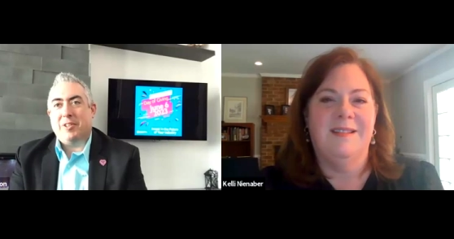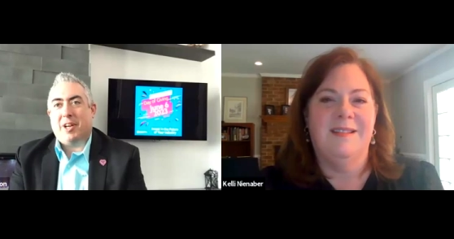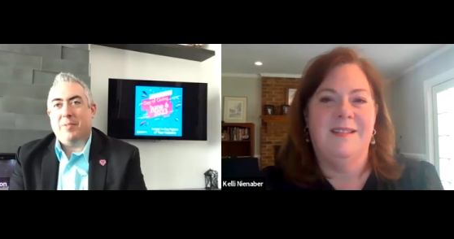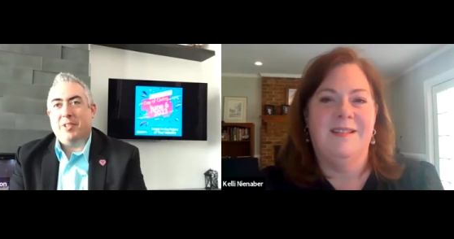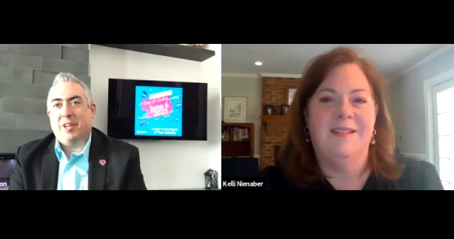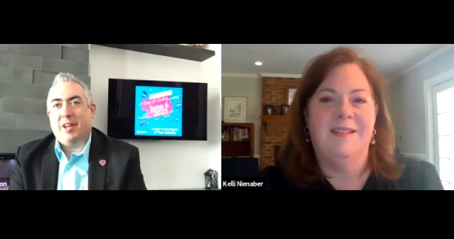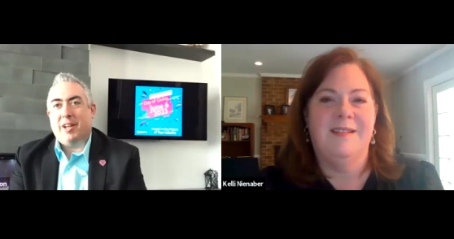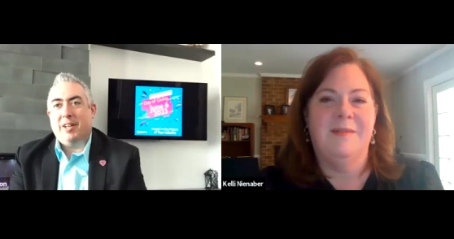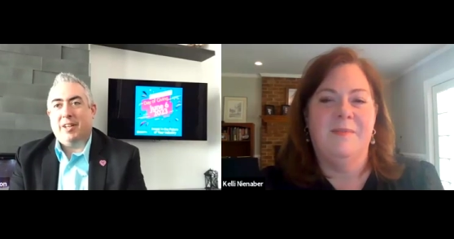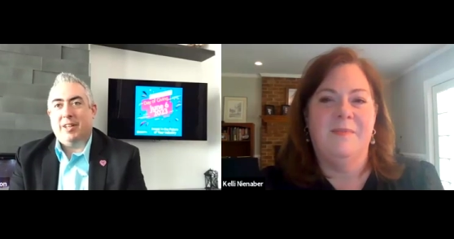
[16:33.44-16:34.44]
Speaker 1: your time
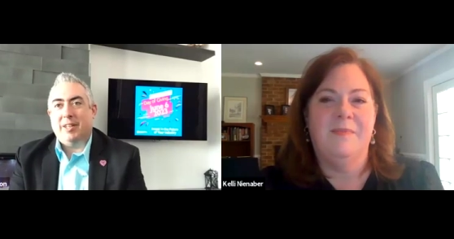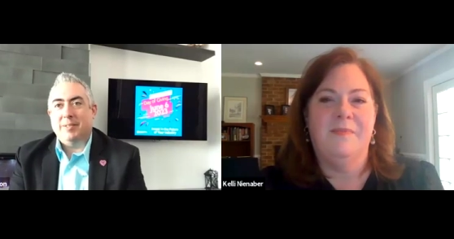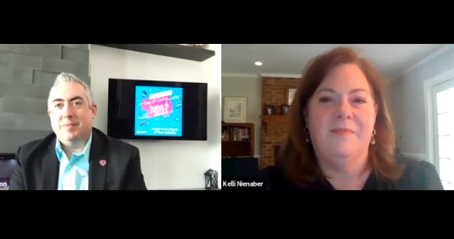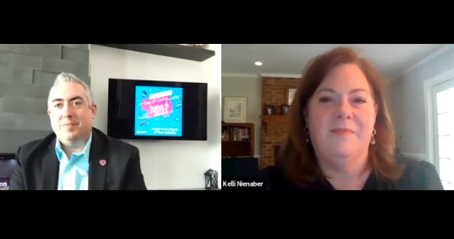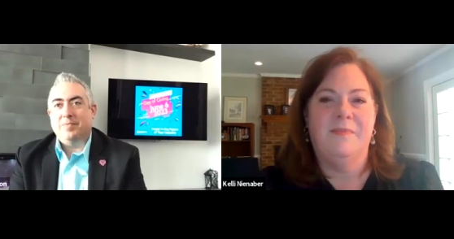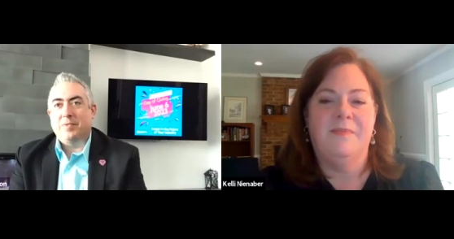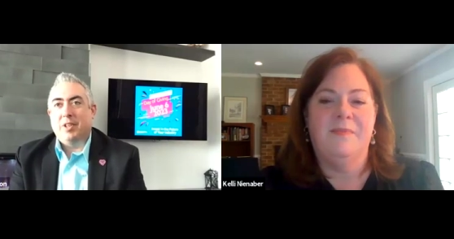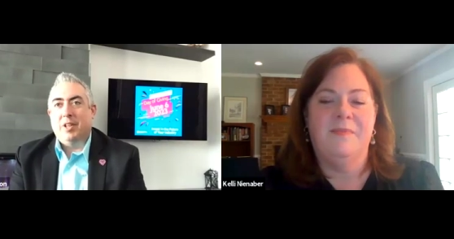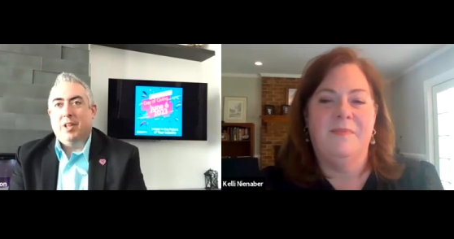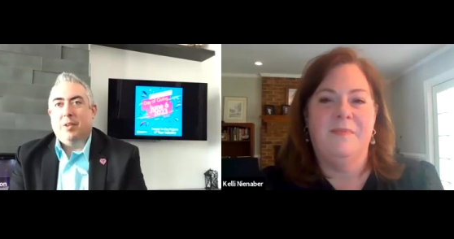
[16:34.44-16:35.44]
today. Um,
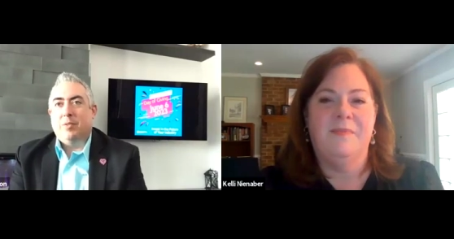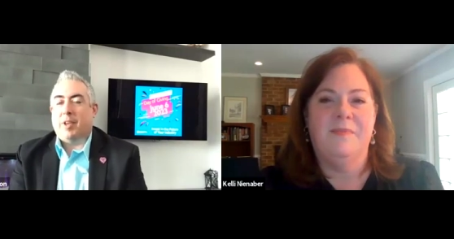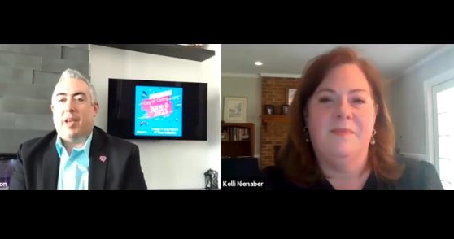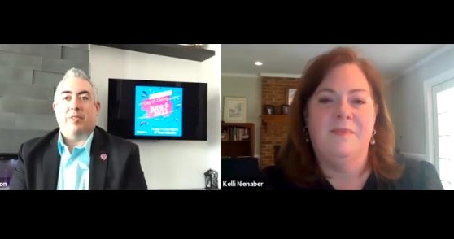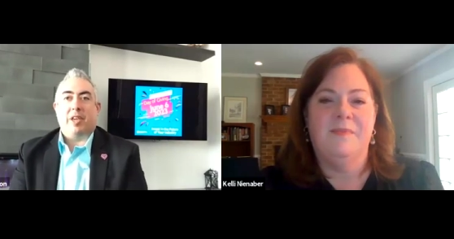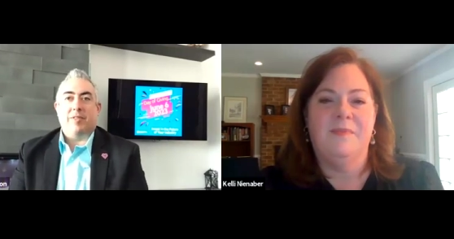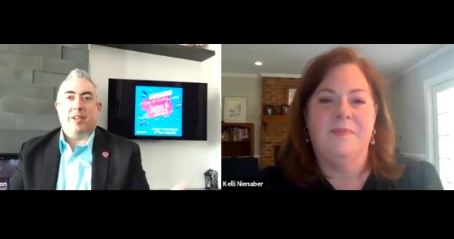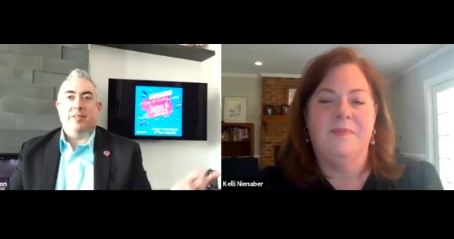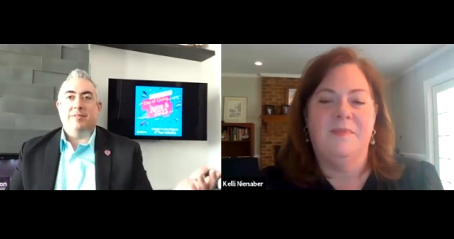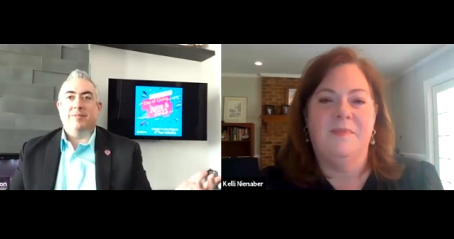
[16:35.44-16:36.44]
day of giving?